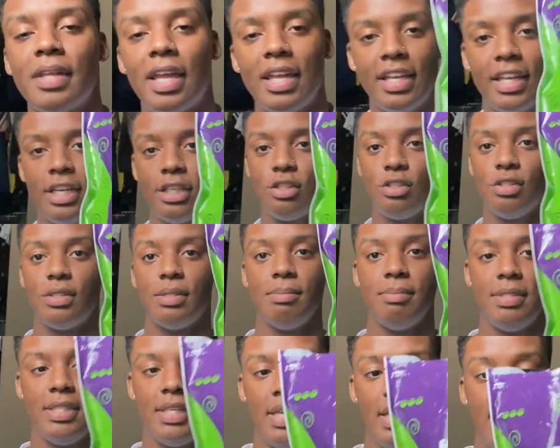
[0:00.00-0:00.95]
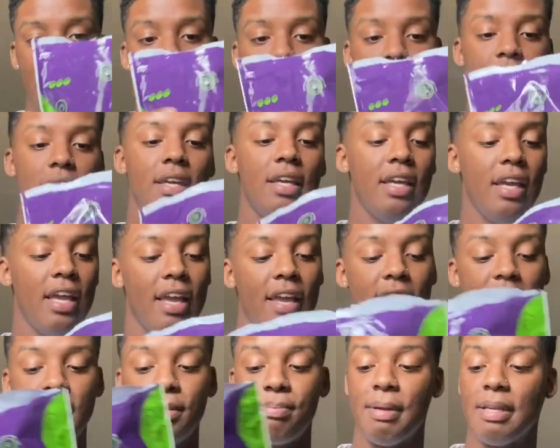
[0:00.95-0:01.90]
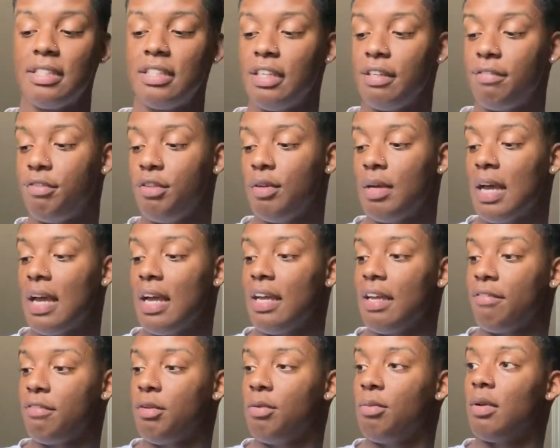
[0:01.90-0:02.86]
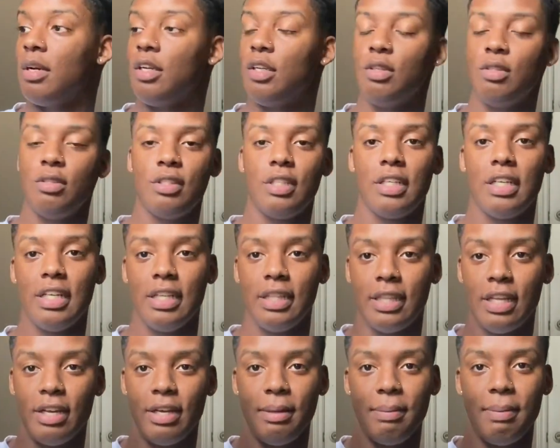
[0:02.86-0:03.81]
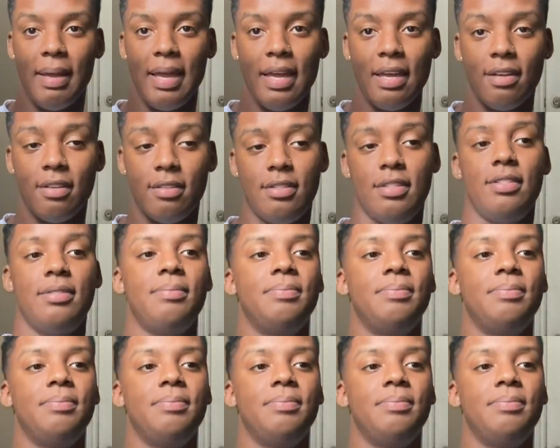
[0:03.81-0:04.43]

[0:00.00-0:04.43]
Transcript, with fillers: Get you some tea. Especially if you got, if you want to lose a good thirty pounds.